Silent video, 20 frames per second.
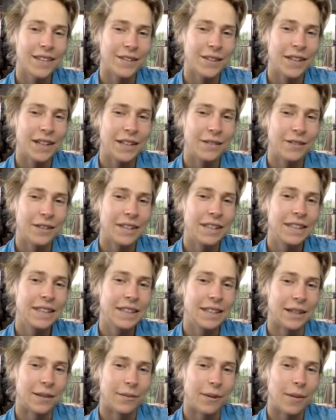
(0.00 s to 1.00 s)
You can't even eat
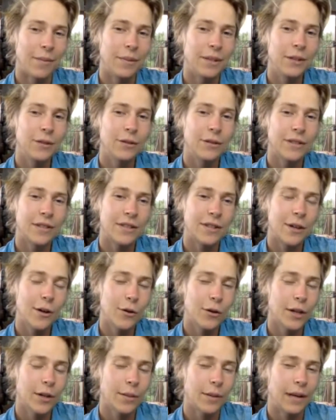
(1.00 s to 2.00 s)
them. I mean, you can soak them,